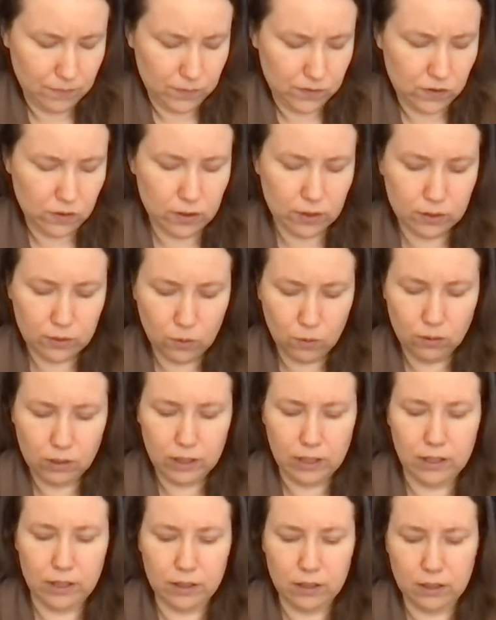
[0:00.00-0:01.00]
the goal
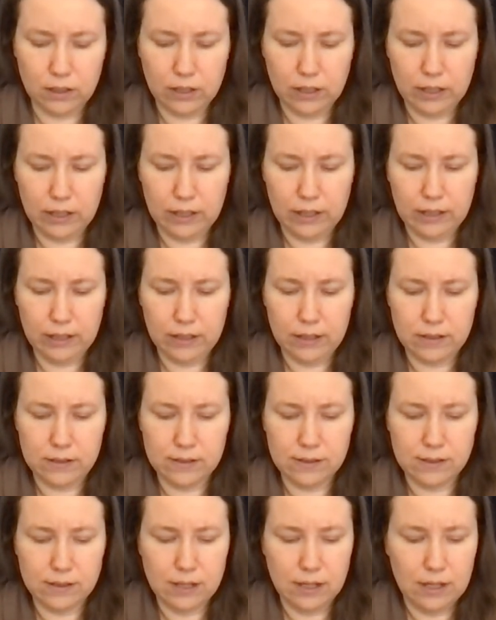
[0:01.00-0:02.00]
here
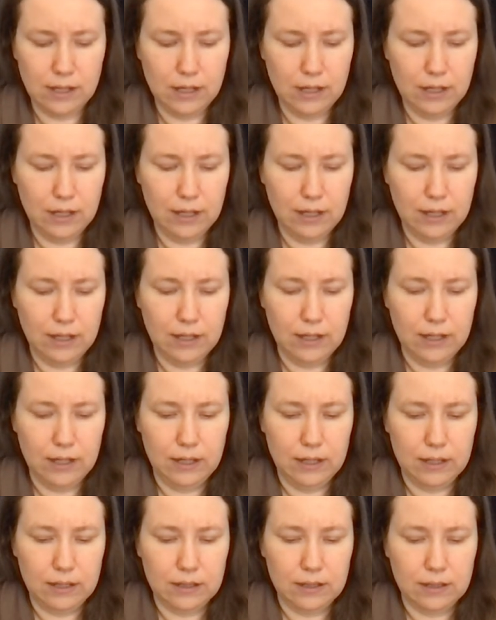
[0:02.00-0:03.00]
is,
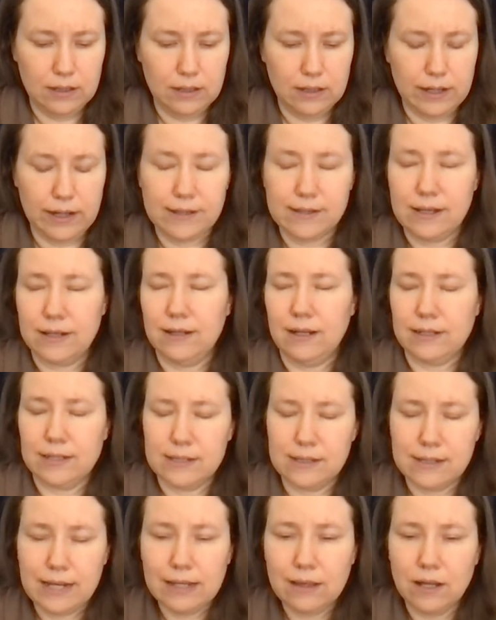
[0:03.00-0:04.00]
like I said, not to
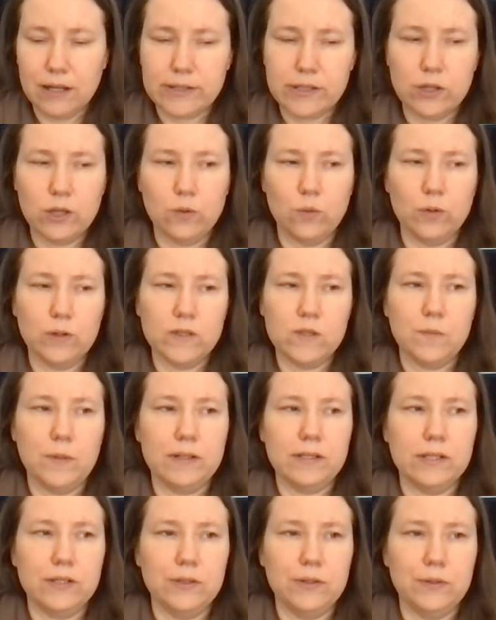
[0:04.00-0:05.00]
stay lost in the woods, but
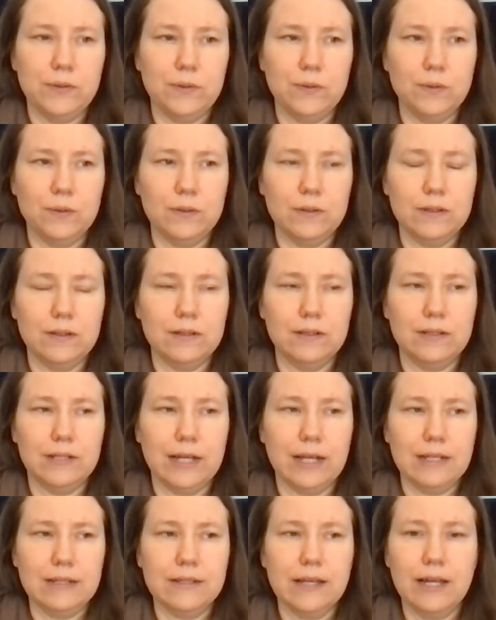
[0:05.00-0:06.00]
to
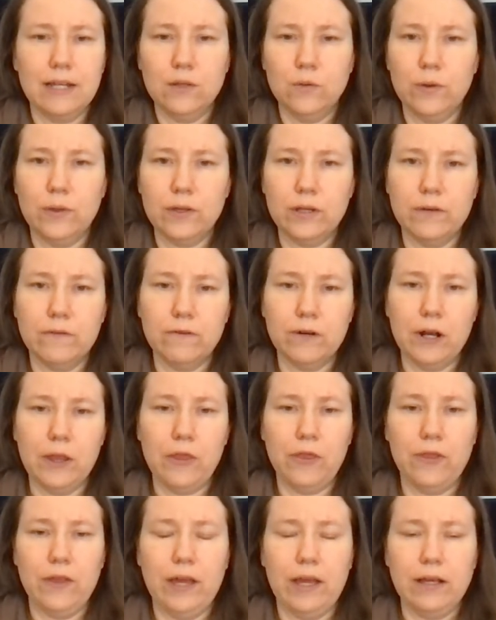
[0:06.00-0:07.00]
contend with the different
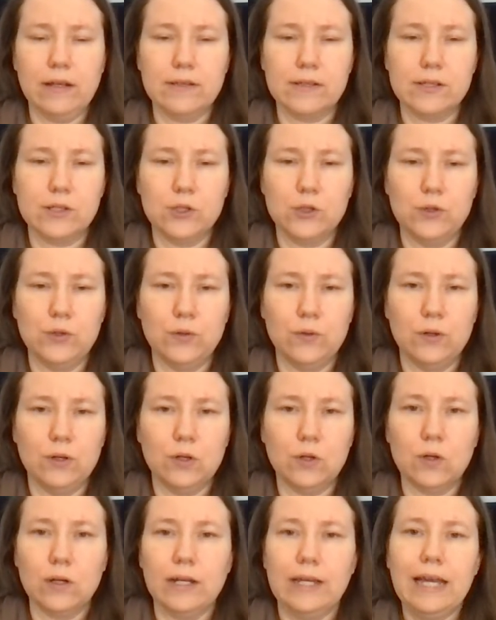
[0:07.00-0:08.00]
things, to
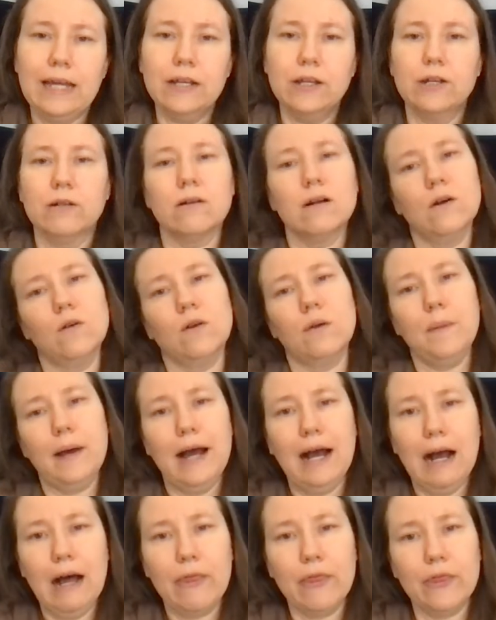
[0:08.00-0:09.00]
create your own
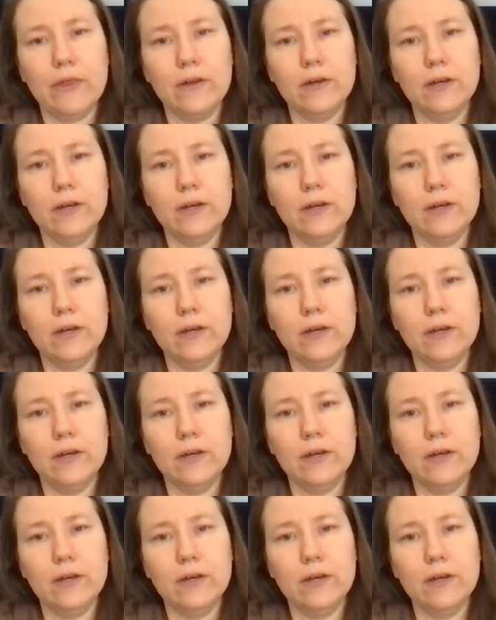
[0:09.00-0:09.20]
path.